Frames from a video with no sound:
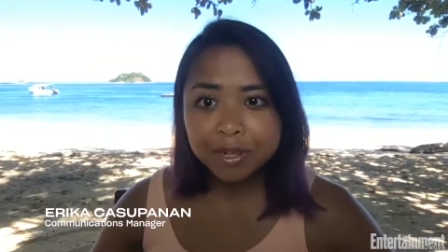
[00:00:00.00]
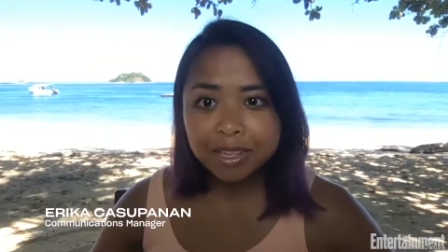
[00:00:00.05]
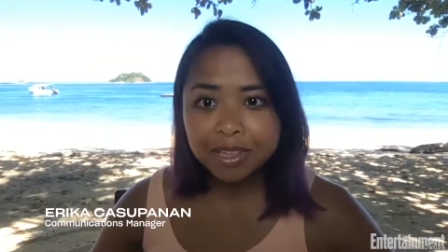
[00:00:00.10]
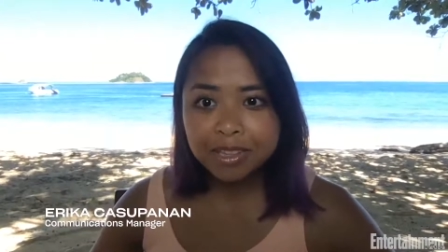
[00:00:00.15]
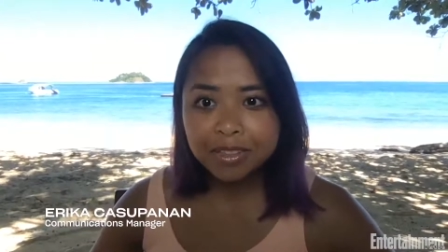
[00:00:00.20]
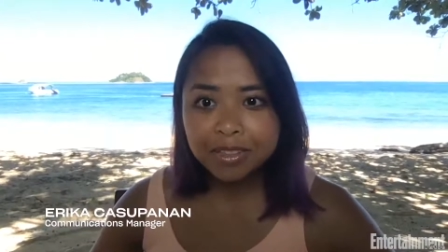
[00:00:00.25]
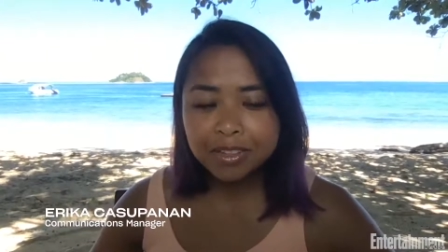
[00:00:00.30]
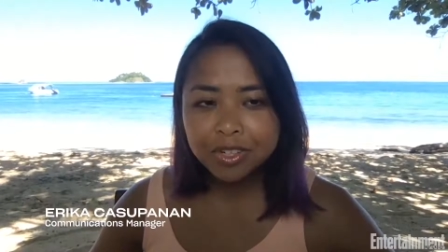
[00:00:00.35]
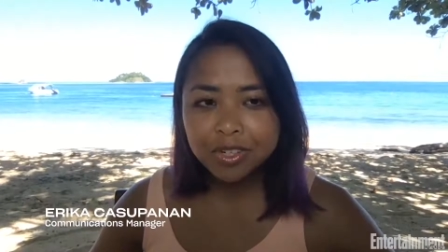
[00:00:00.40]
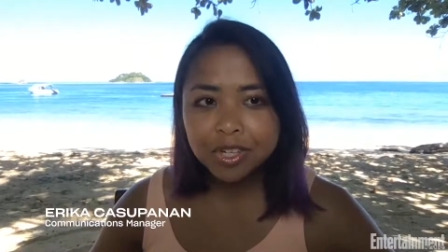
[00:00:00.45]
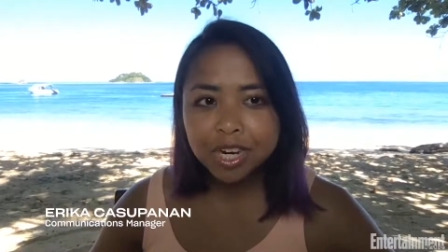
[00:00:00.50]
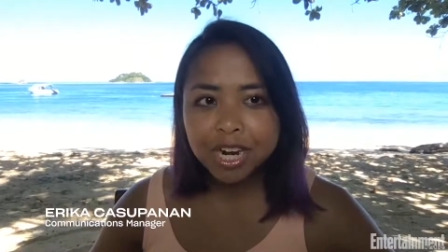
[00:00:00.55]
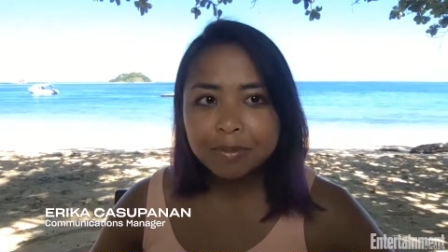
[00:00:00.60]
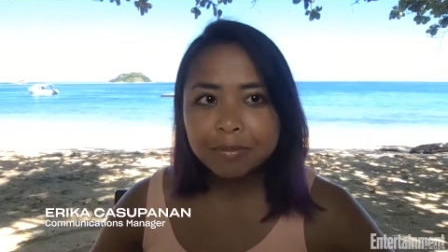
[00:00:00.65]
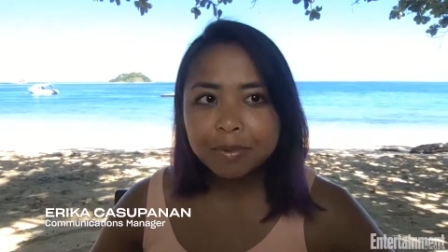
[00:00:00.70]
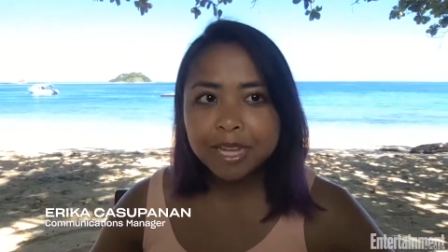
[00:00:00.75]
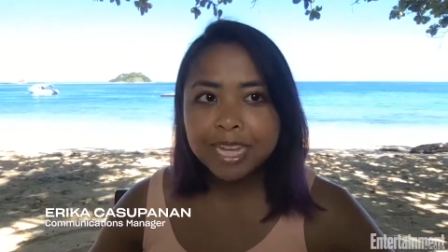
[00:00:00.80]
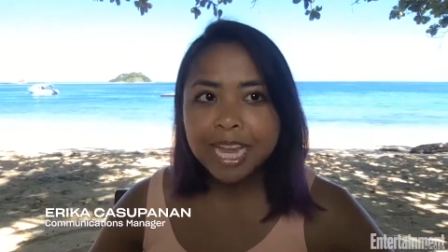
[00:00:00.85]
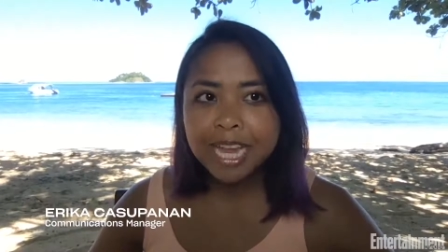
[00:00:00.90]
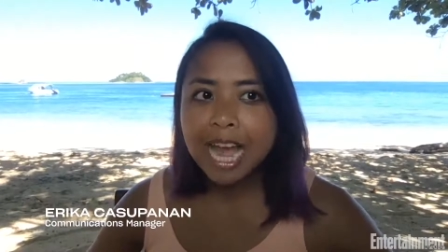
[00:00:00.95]
on the other
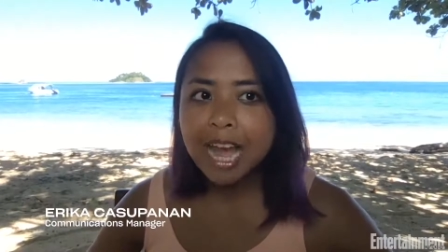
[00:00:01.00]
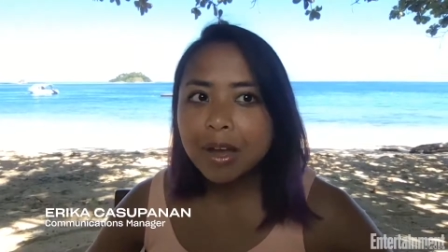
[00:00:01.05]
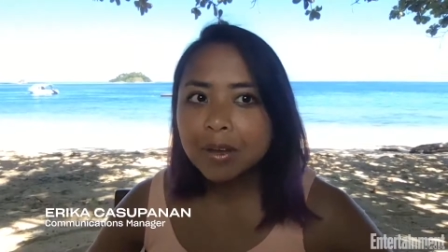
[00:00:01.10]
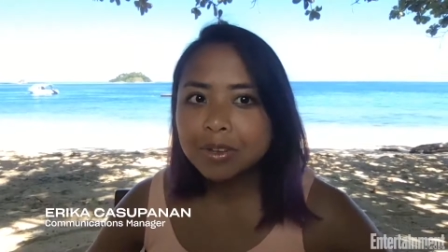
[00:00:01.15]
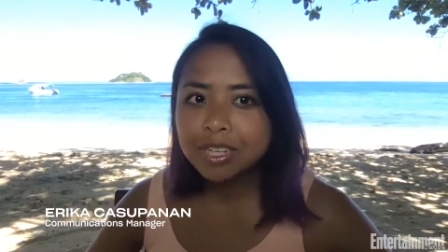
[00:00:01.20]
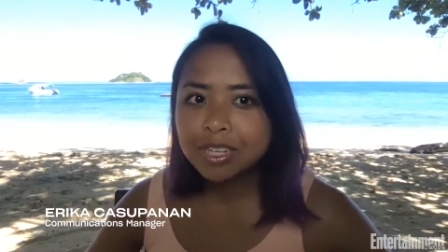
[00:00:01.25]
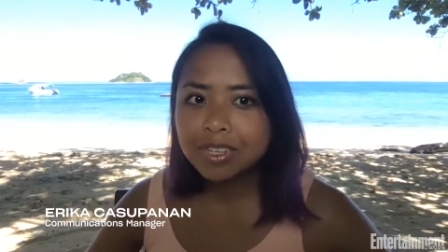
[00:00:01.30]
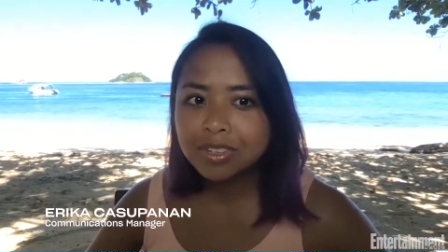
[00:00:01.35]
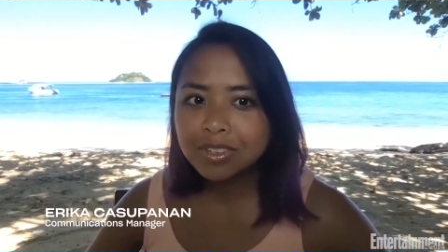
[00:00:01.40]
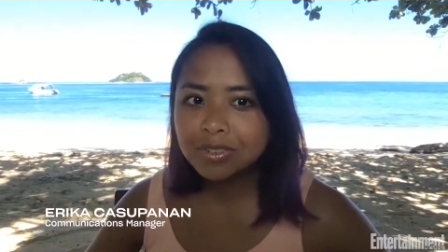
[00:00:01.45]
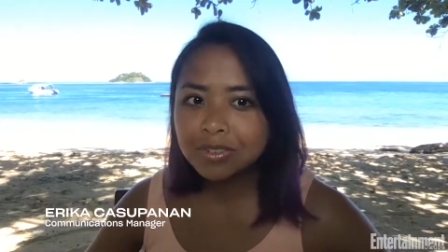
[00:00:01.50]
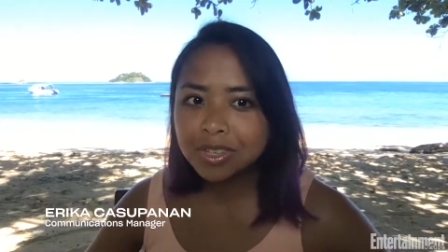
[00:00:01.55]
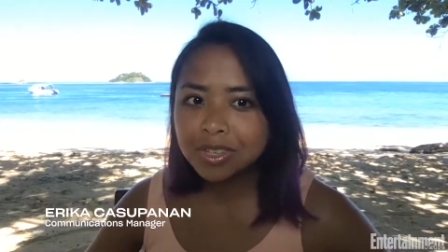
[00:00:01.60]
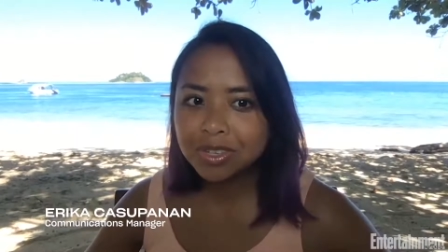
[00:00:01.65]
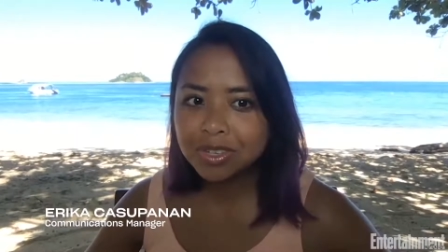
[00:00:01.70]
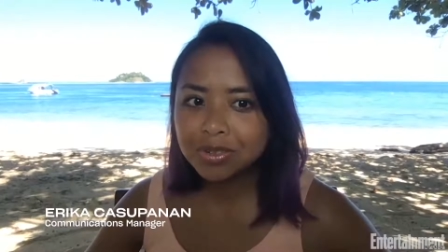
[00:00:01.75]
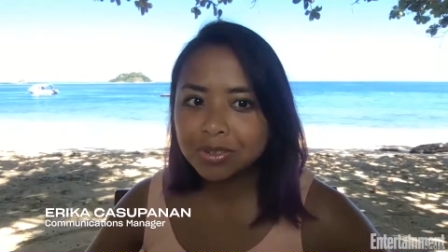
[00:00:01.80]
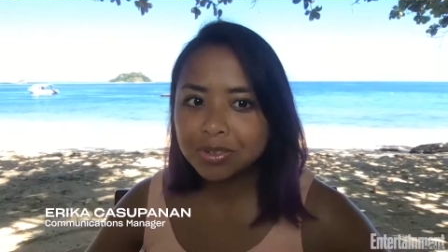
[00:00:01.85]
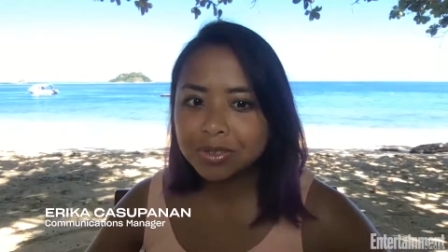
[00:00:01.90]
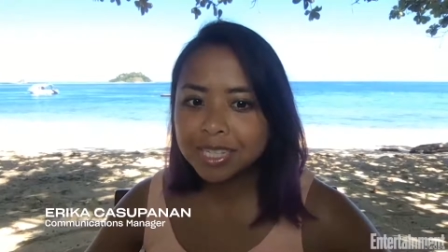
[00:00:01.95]
tribe, like, how can you
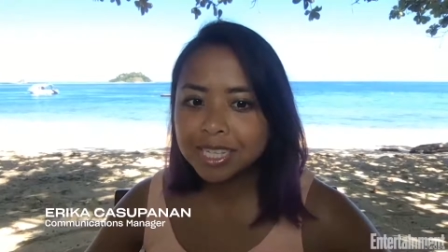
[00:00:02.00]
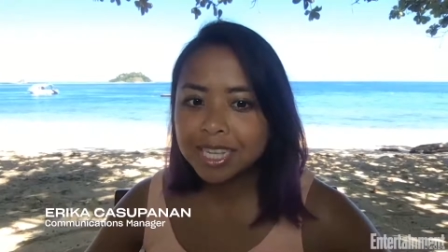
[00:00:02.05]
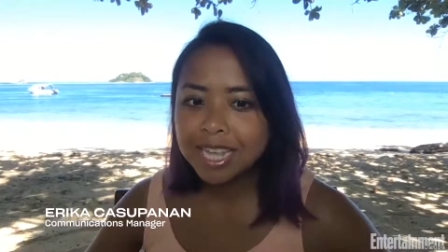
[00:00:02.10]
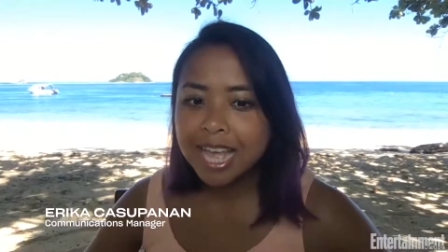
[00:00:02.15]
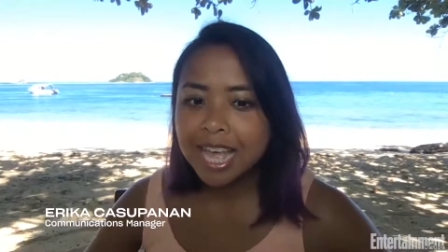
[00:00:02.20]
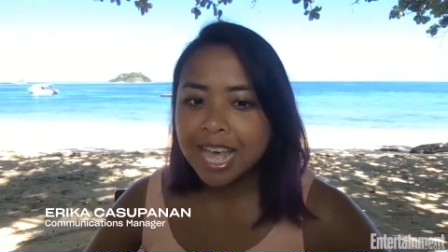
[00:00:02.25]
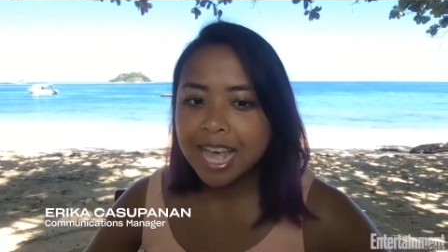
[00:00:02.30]
use